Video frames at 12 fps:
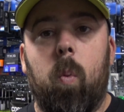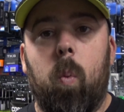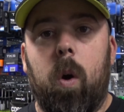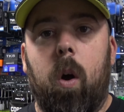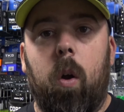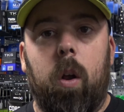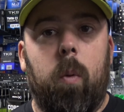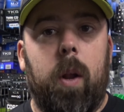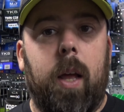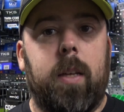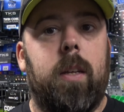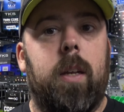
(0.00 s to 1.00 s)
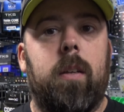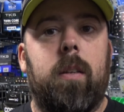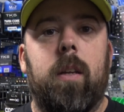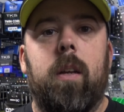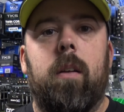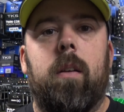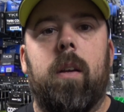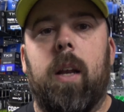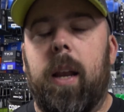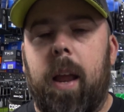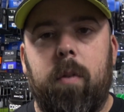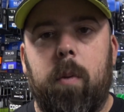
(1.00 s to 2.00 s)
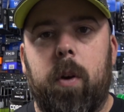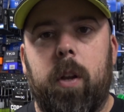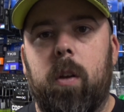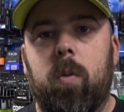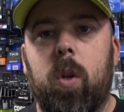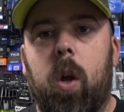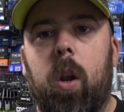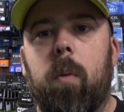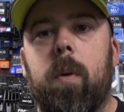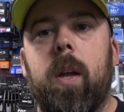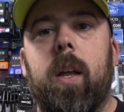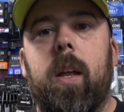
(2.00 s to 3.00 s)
were hollow elastics. Nearly everybody used hollow.